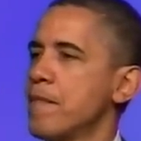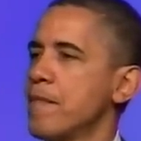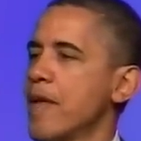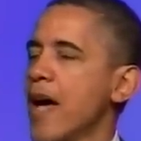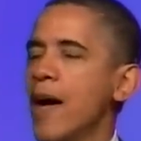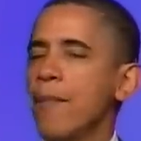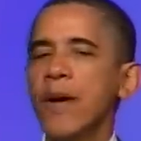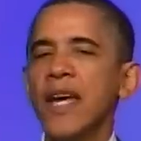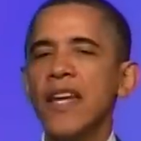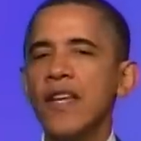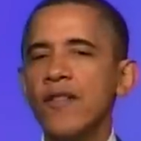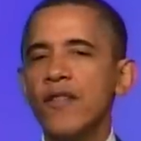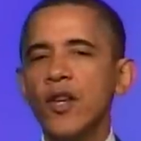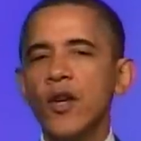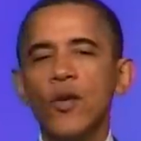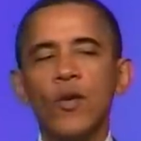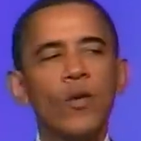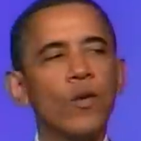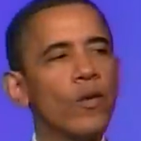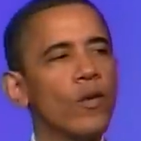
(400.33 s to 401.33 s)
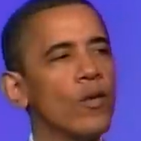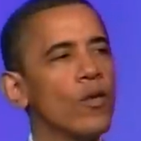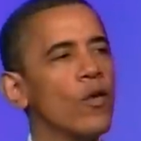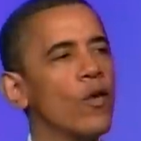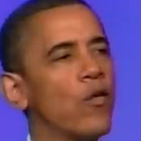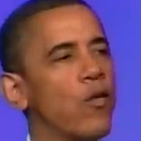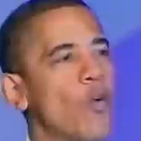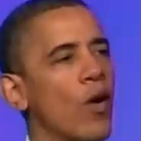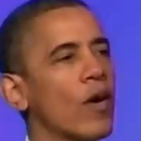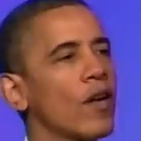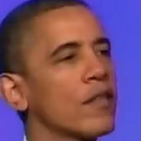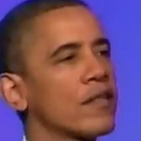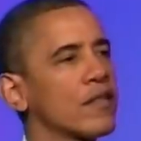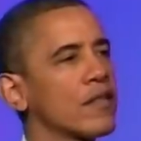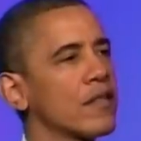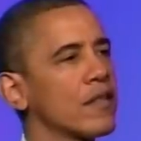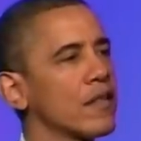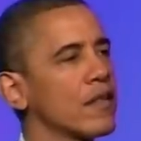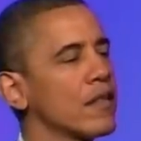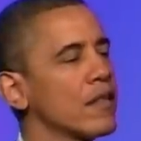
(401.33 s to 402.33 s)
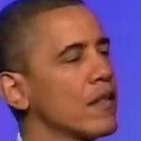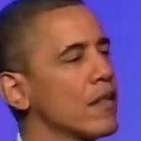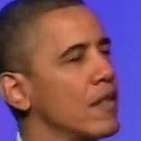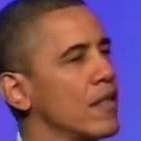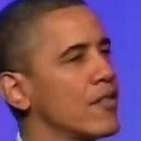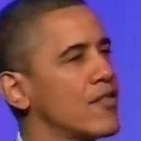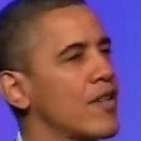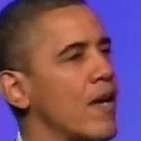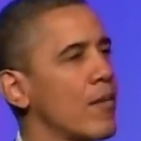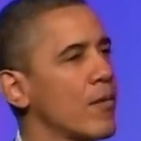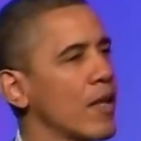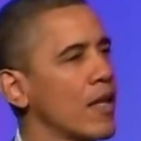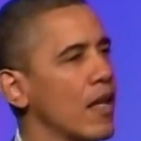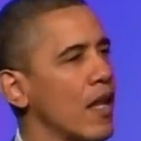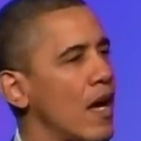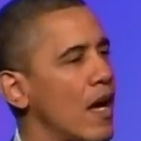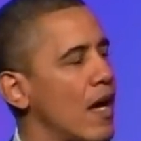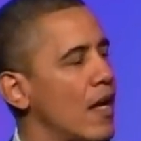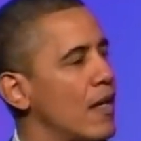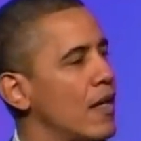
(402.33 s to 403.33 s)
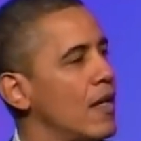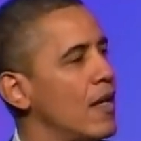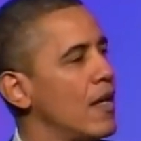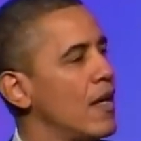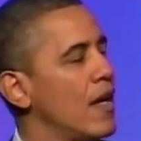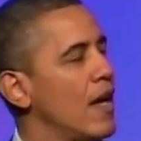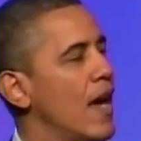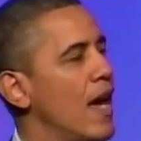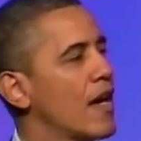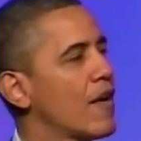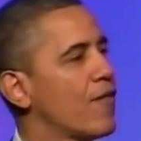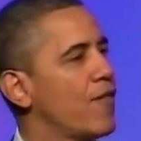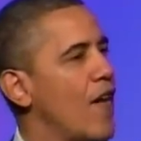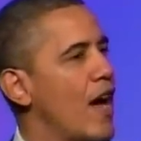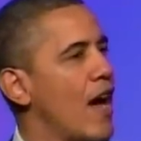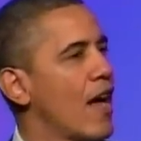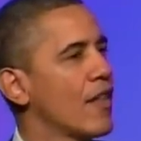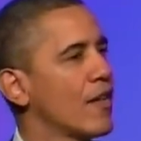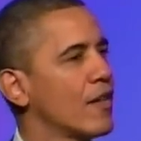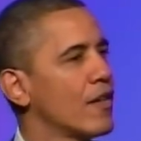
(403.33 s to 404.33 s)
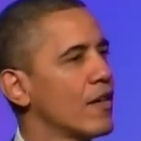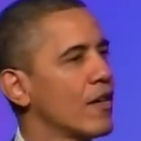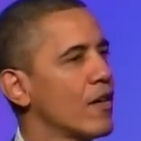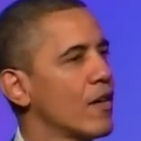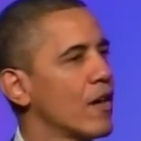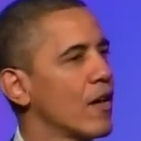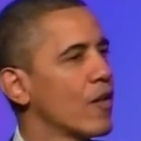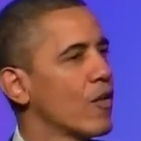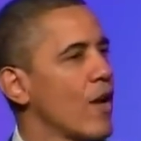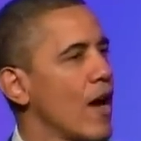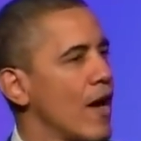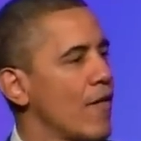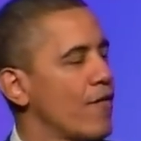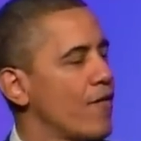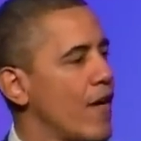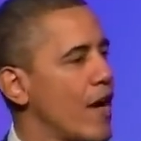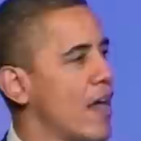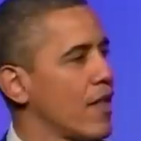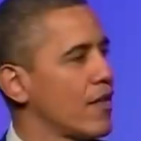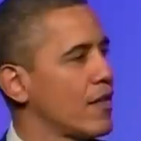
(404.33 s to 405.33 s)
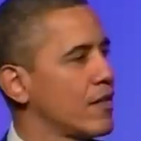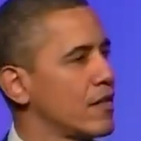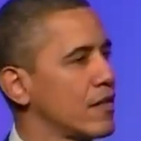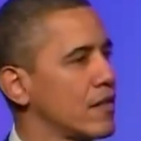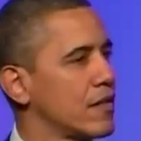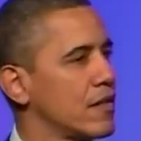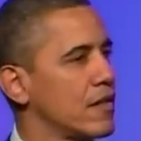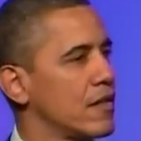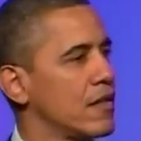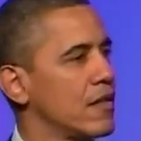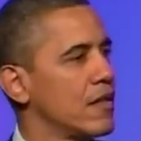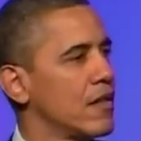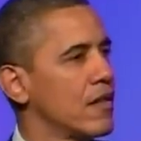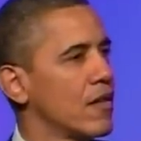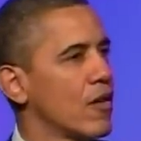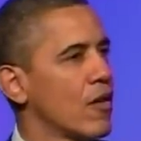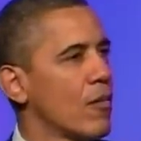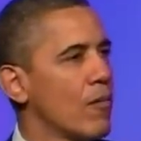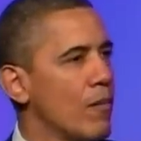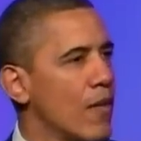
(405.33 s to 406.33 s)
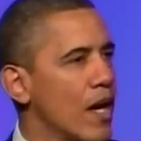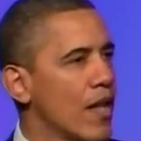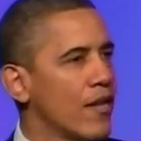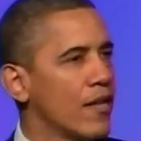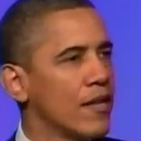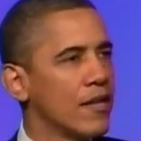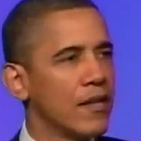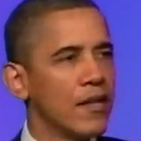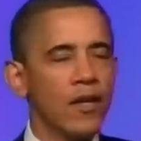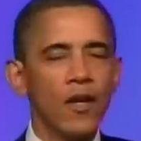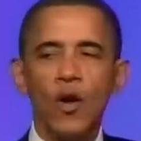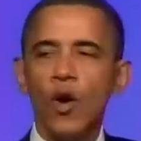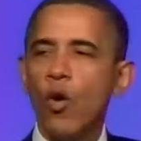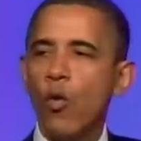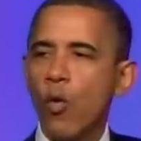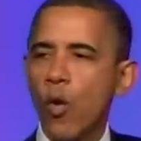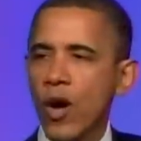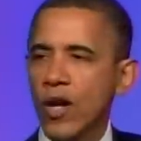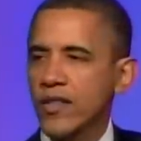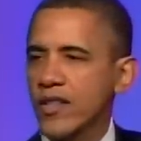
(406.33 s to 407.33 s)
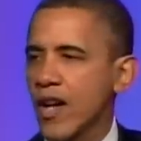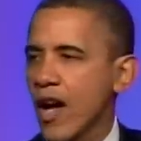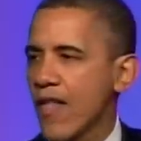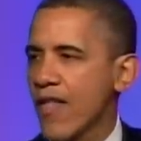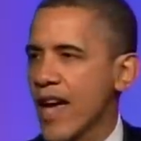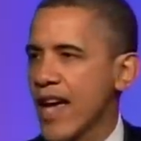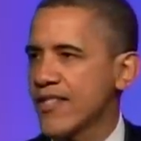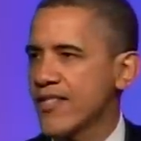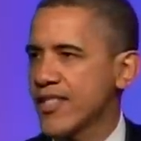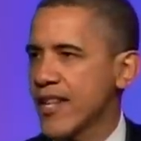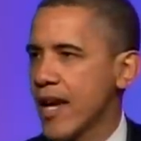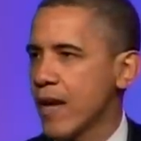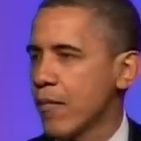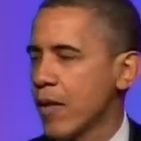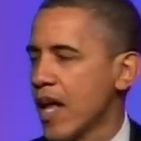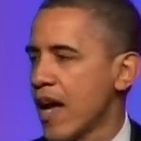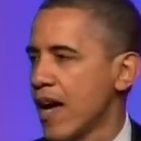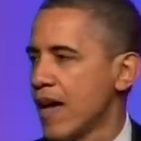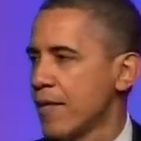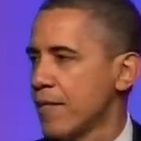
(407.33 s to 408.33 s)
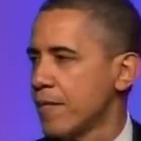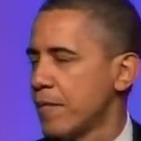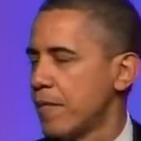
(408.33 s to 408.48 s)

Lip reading: How many of you who've worked the assembly line had a father or a grandfather or a mother who worked on that same line?